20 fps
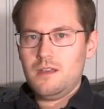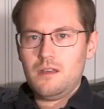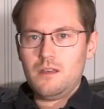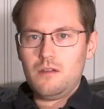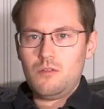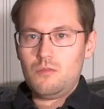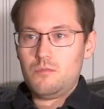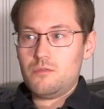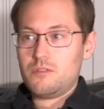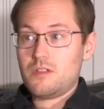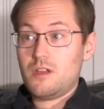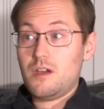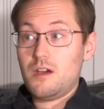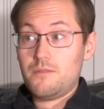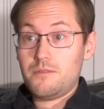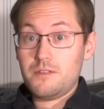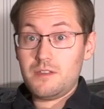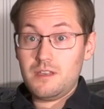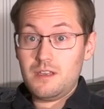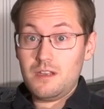almost
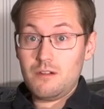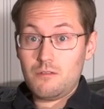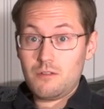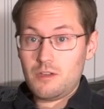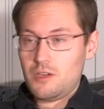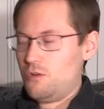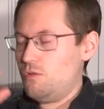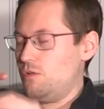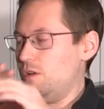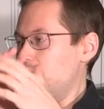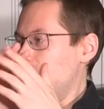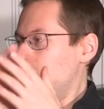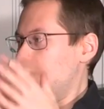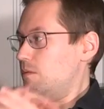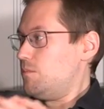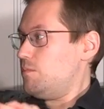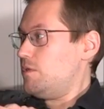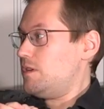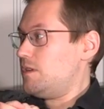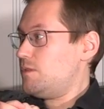half a year ago,
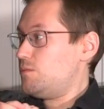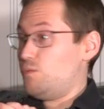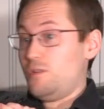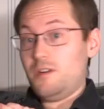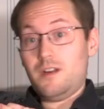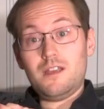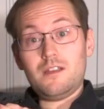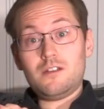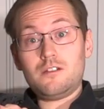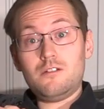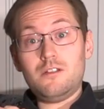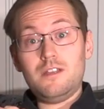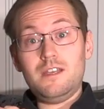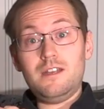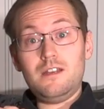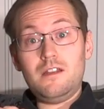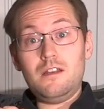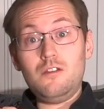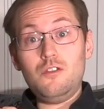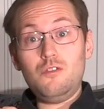but we're actually
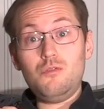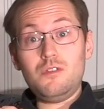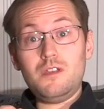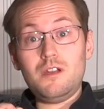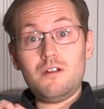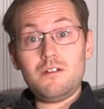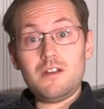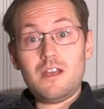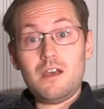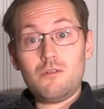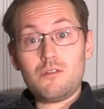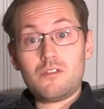in a new year now.